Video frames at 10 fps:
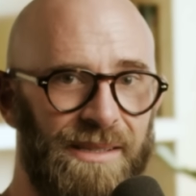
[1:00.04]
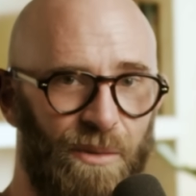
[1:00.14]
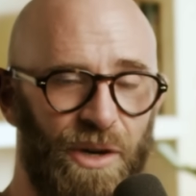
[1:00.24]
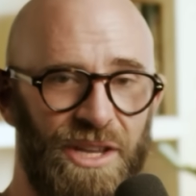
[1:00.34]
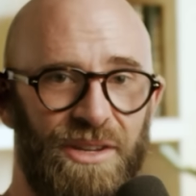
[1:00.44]
So
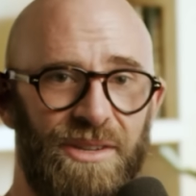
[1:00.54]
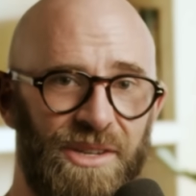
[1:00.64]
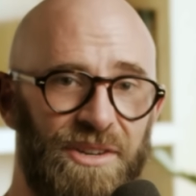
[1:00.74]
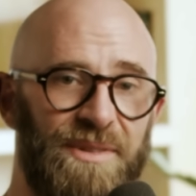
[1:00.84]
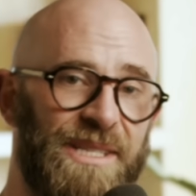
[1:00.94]
what you could
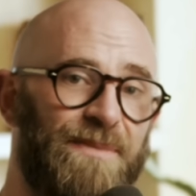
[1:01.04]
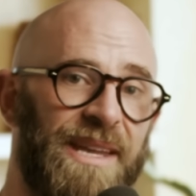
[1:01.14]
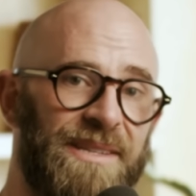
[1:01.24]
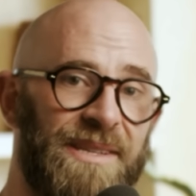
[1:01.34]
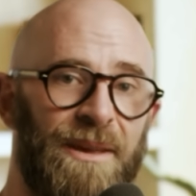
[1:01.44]
do is
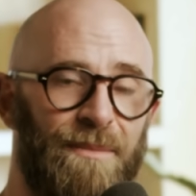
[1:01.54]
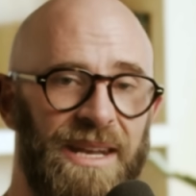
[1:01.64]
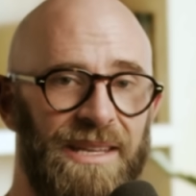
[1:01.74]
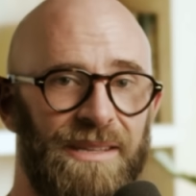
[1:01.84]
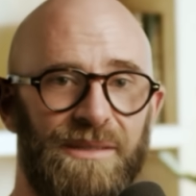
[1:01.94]
spend
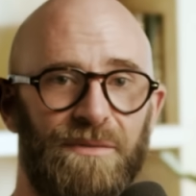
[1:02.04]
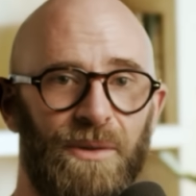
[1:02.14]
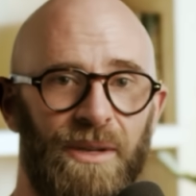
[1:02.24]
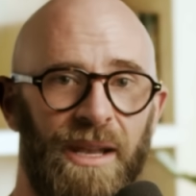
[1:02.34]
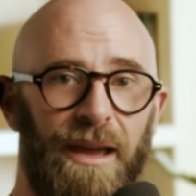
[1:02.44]
many years of
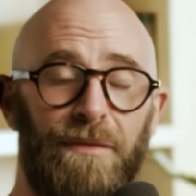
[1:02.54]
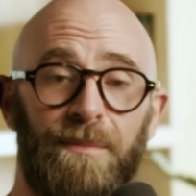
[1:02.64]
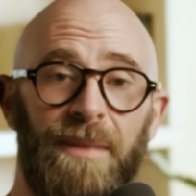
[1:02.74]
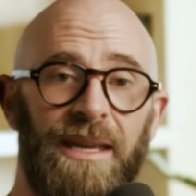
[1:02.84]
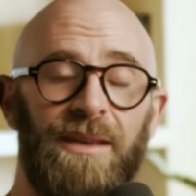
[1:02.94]
your life
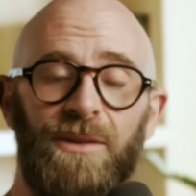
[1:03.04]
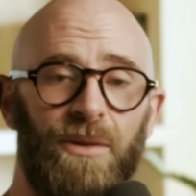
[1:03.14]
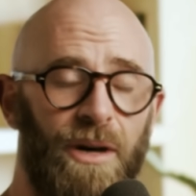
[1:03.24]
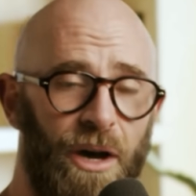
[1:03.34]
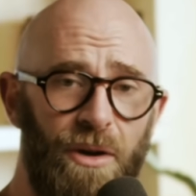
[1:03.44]
making
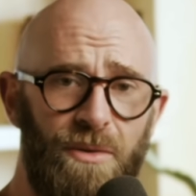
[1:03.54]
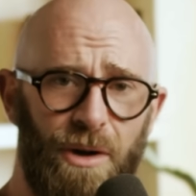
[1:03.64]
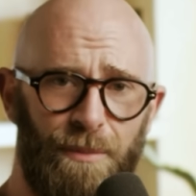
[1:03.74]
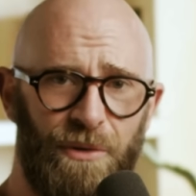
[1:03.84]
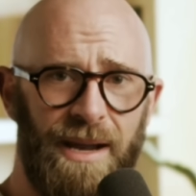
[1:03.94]
your own
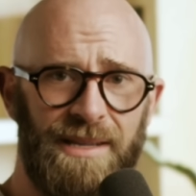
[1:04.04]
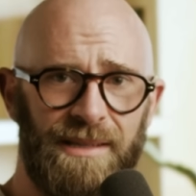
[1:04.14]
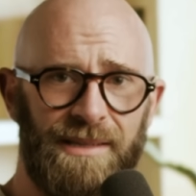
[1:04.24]
operating